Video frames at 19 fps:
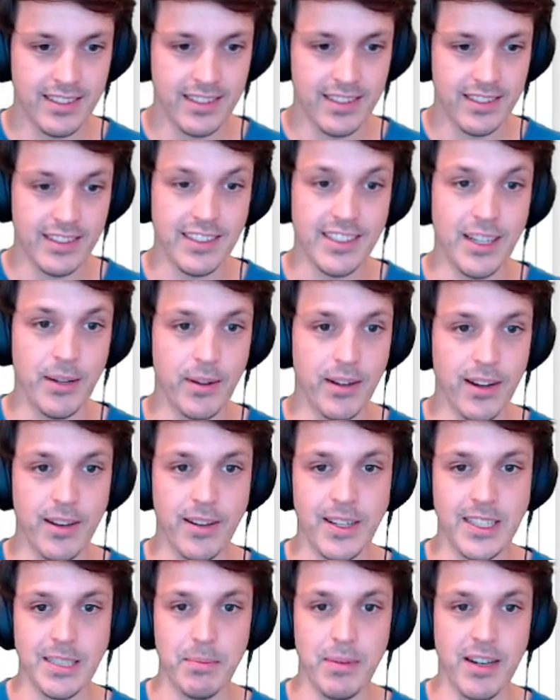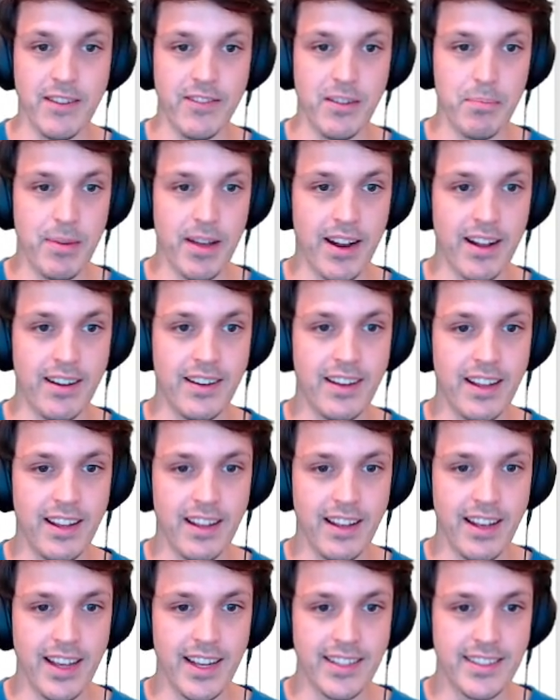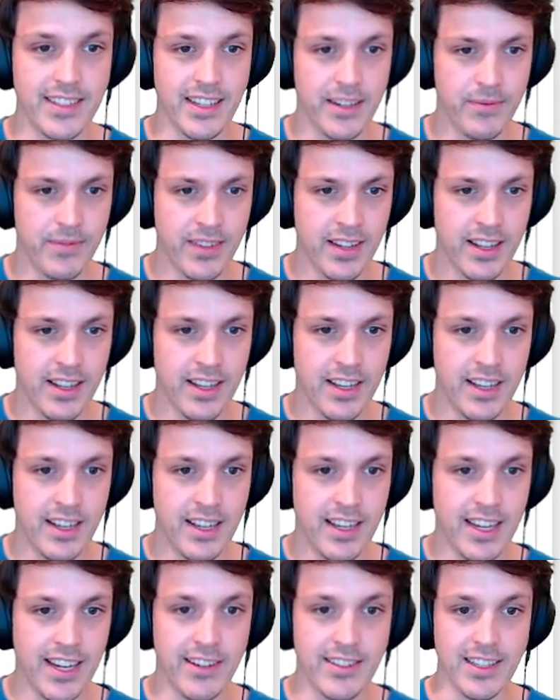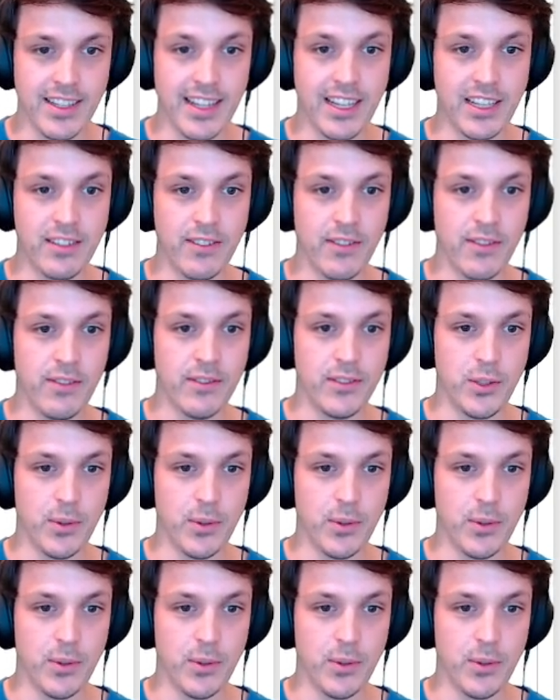There we go. Here's a bit of a better answer. Here's a link to a